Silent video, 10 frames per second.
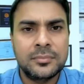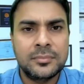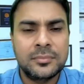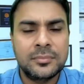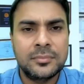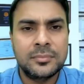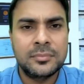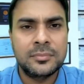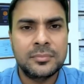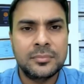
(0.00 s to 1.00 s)

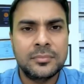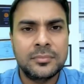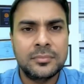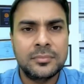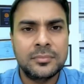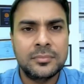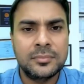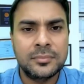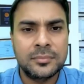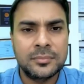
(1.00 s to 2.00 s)

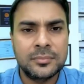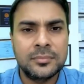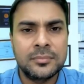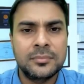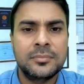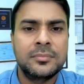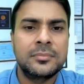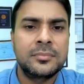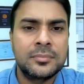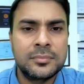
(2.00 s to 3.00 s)

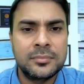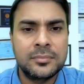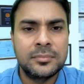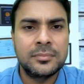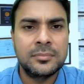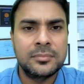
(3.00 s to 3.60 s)
[no speech]